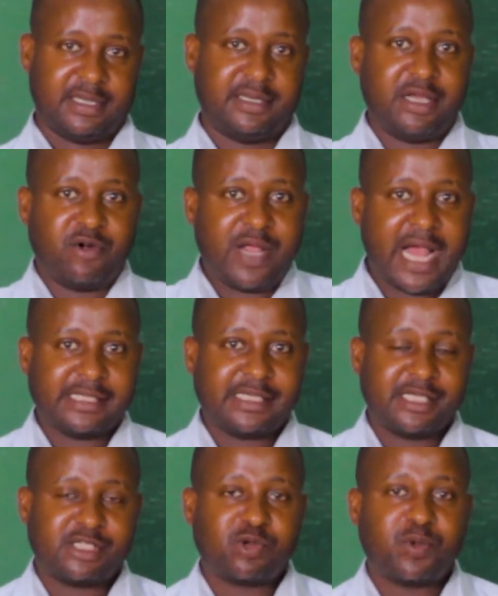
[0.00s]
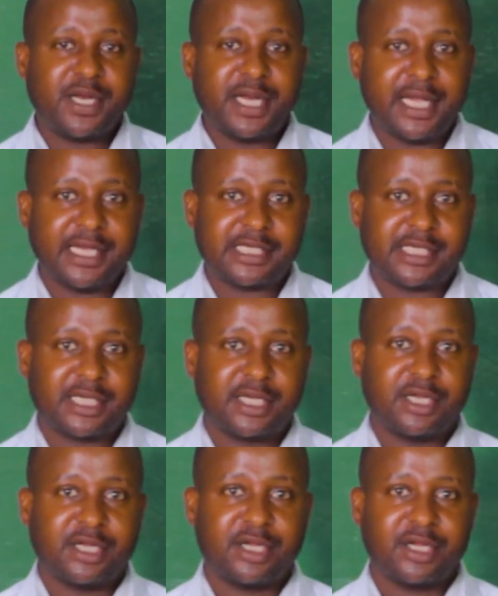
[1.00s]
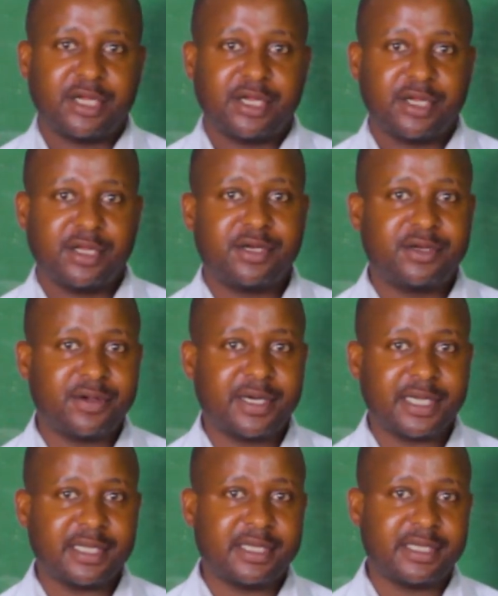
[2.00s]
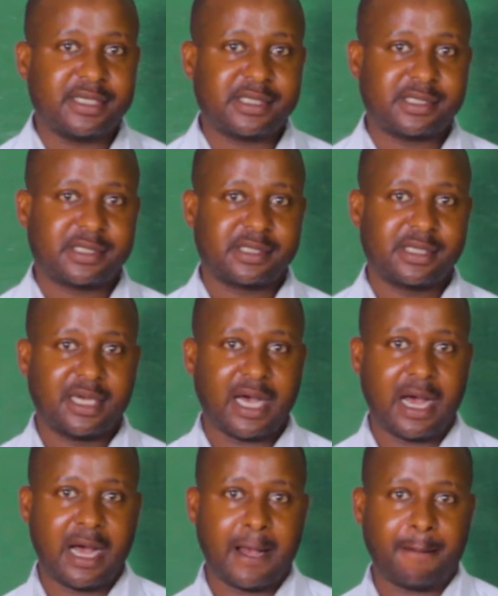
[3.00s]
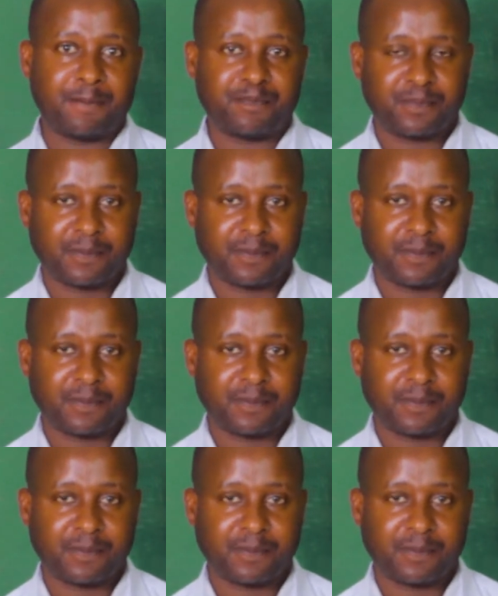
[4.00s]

the reagents we need during this uh,